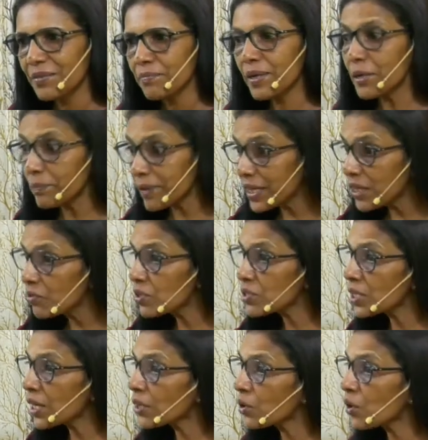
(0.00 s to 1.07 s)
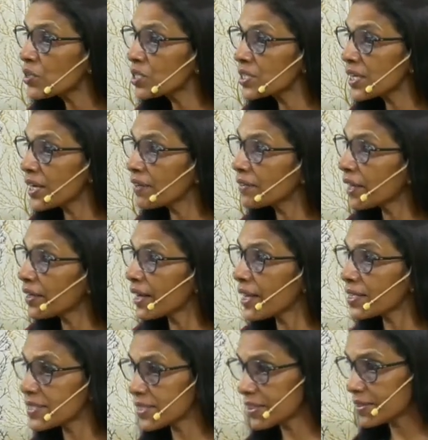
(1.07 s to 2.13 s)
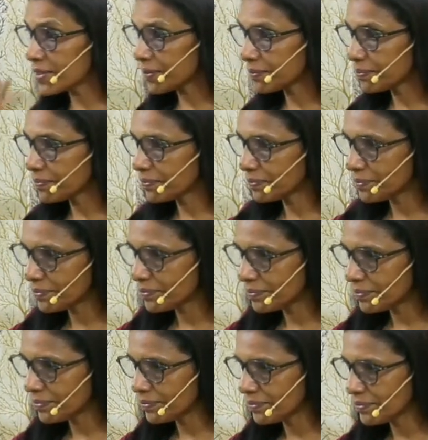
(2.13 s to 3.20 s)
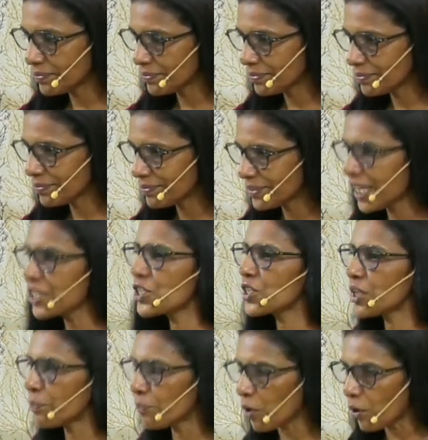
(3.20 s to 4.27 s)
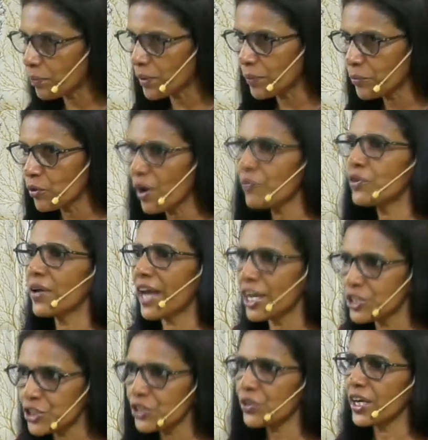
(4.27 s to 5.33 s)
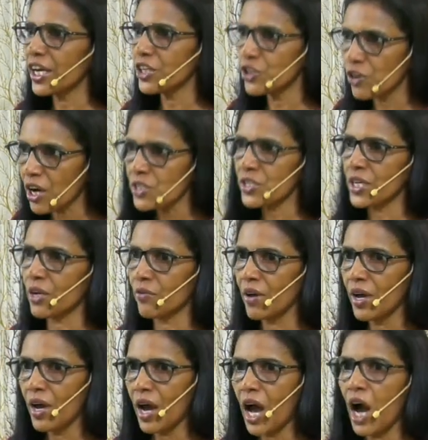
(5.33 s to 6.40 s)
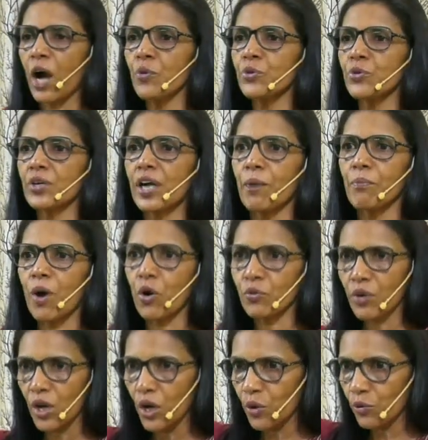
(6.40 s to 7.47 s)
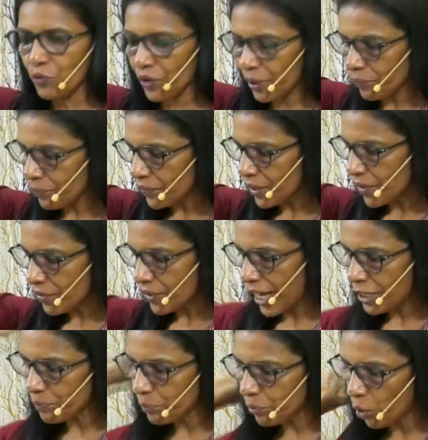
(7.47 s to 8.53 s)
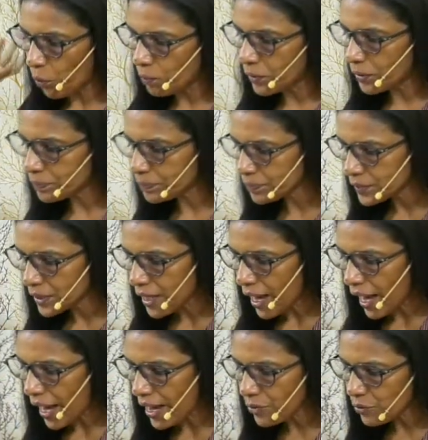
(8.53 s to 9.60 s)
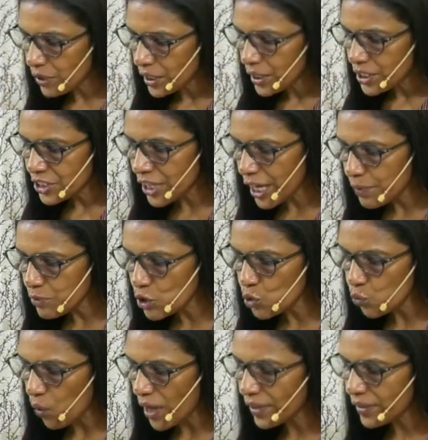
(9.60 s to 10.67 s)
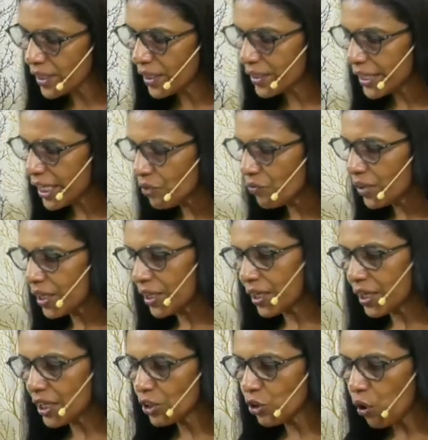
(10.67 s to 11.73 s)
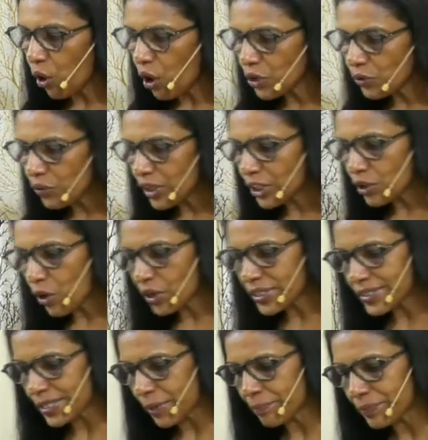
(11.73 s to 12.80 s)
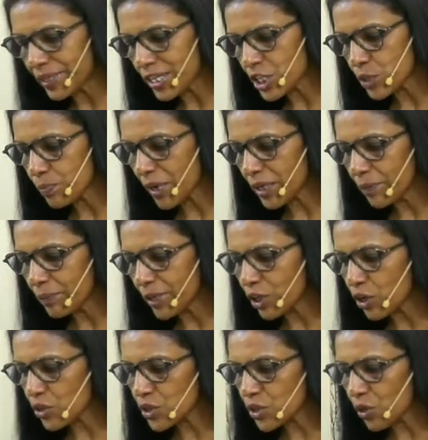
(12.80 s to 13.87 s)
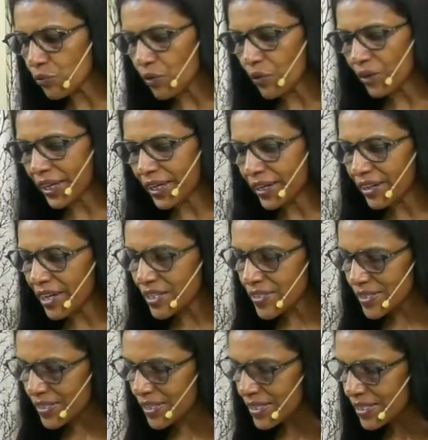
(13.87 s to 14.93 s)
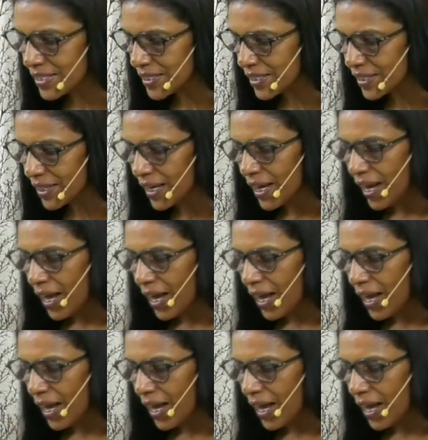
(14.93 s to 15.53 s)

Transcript: But believers are not seeing that exit. That's the problem. You have to educate yourself how to come out from that problem. And James 1:13 we read, God will not tempt us, but because of our hidden sins in